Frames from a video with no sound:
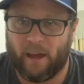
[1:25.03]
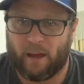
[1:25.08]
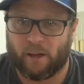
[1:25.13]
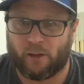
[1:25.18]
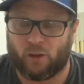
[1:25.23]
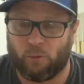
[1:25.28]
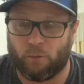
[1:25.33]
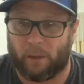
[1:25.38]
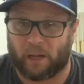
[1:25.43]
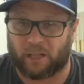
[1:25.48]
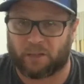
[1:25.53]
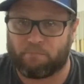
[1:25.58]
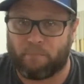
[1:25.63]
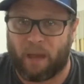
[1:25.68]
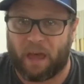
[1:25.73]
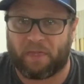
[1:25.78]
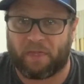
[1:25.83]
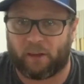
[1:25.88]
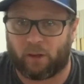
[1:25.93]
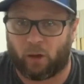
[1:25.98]
too much
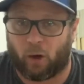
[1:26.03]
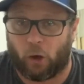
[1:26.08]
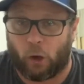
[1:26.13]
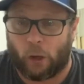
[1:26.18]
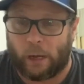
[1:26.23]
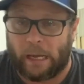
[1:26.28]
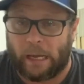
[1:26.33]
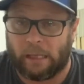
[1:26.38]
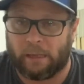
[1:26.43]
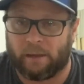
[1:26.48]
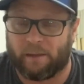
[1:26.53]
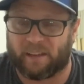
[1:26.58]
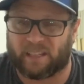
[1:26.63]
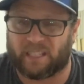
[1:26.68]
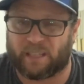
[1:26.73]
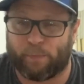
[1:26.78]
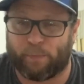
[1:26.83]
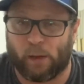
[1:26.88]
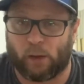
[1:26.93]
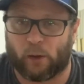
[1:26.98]
methanol in the
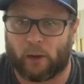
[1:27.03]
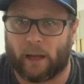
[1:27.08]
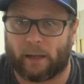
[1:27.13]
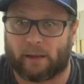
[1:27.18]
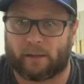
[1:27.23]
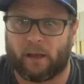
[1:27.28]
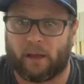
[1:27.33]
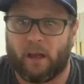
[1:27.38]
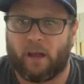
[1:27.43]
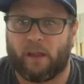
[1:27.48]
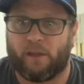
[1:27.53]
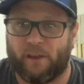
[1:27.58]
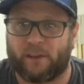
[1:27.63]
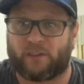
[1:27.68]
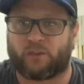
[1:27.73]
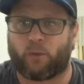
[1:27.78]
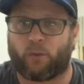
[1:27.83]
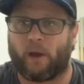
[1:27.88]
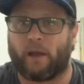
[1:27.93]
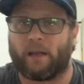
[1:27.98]
spirit.
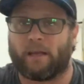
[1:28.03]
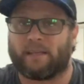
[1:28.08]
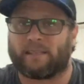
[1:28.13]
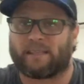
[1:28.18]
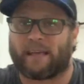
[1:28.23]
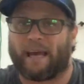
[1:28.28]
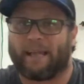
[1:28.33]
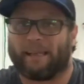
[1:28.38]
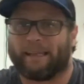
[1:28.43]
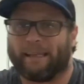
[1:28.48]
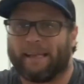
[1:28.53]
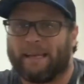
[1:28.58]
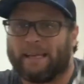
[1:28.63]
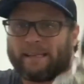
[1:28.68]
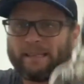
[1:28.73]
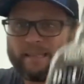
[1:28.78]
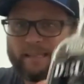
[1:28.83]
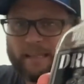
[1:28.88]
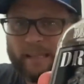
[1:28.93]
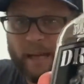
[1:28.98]
This one is at
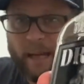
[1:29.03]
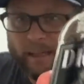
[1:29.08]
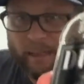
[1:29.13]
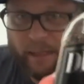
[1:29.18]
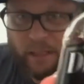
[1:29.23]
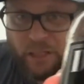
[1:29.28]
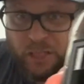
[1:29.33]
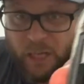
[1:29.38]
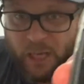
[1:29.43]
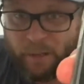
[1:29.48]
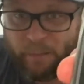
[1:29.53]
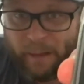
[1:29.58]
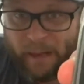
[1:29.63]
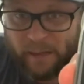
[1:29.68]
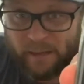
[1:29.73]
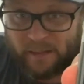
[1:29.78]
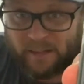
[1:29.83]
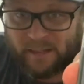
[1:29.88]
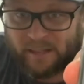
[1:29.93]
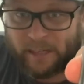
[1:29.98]
least a
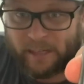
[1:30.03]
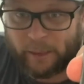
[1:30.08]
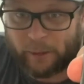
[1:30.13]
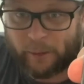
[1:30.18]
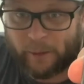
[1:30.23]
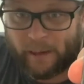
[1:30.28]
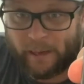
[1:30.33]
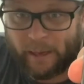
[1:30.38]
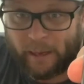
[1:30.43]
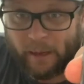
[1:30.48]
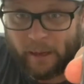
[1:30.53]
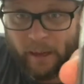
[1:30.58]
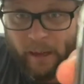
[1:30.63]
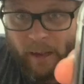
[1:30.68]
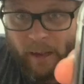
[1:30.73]
legitimate distillery,